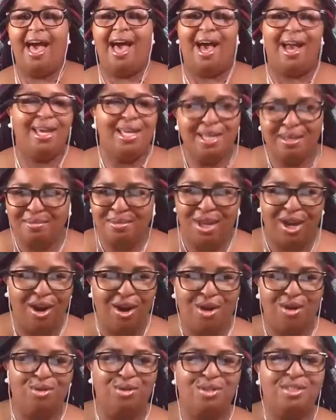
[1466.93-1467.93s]
I am your
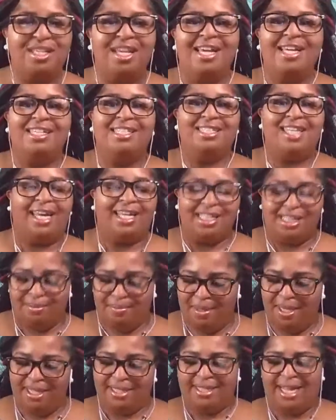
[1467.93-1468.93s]
host, Shay
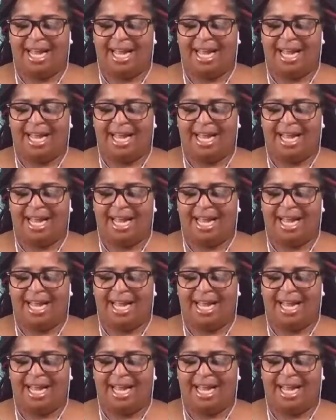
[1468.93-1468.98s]
Speaks.